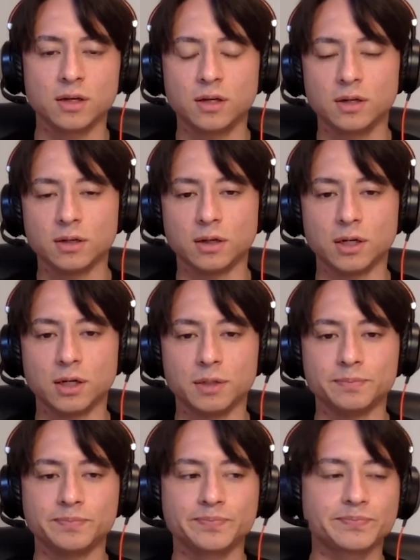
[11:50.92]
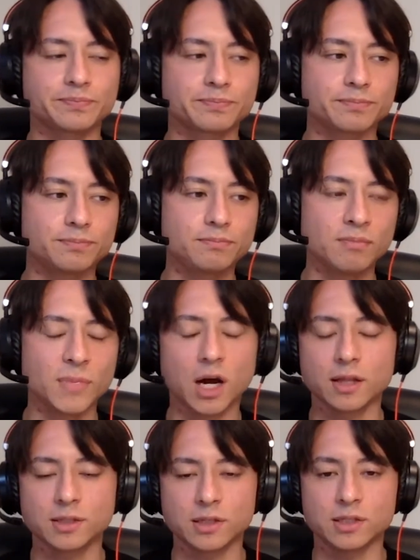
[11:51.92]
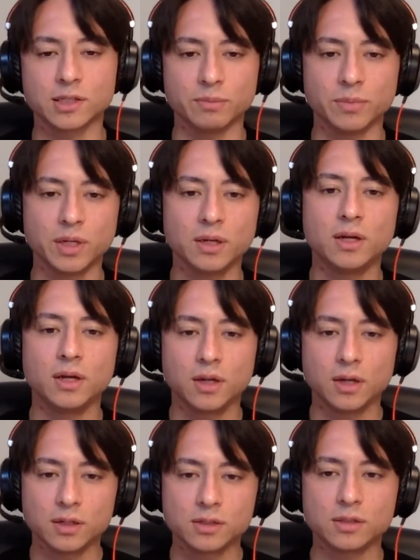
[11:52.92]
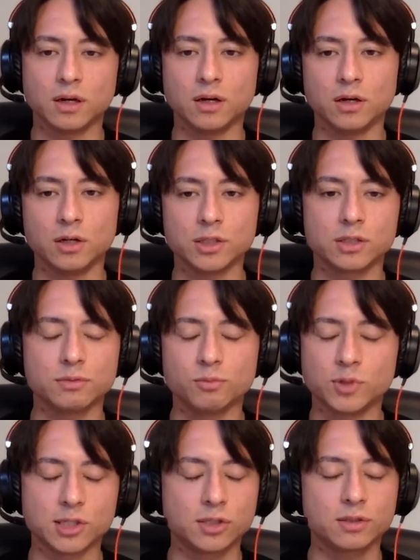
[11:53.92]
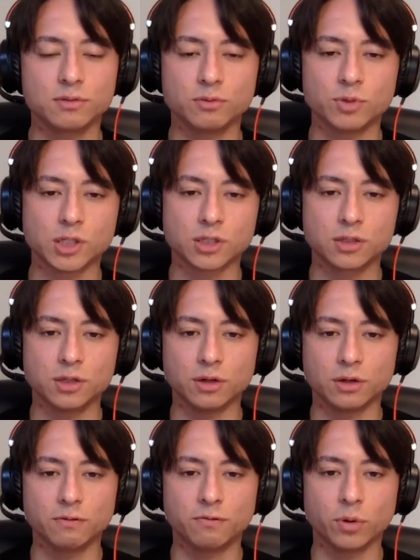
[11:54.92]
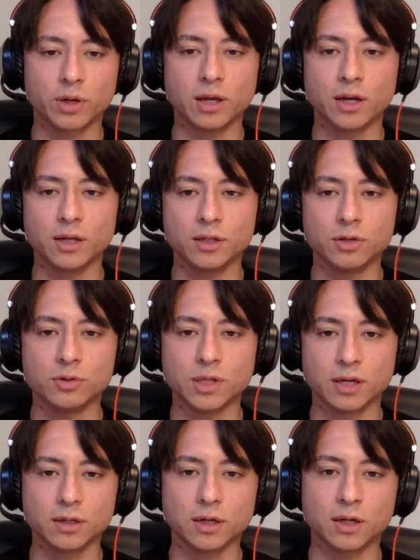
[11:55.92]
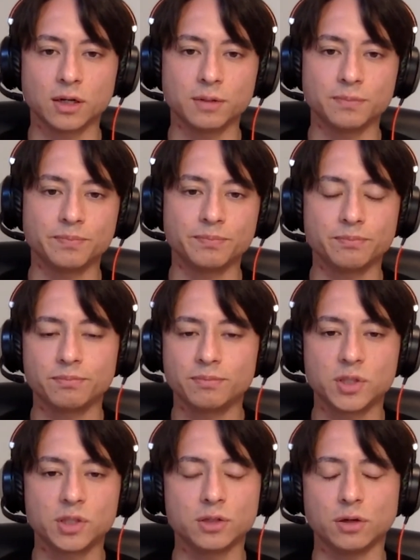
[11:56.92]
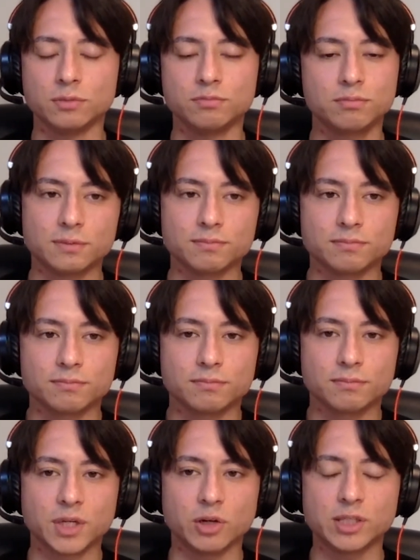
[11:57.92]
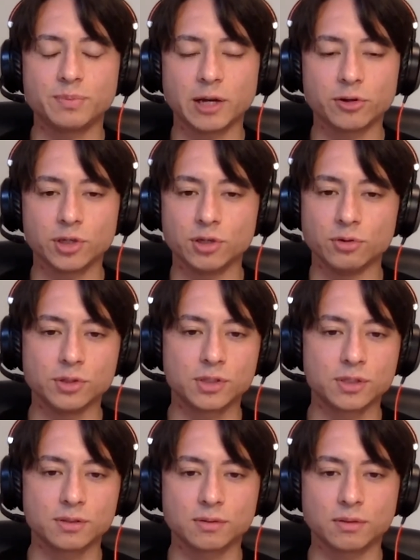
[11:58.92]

auth system. So we just fork it and use it. Don't it's better to use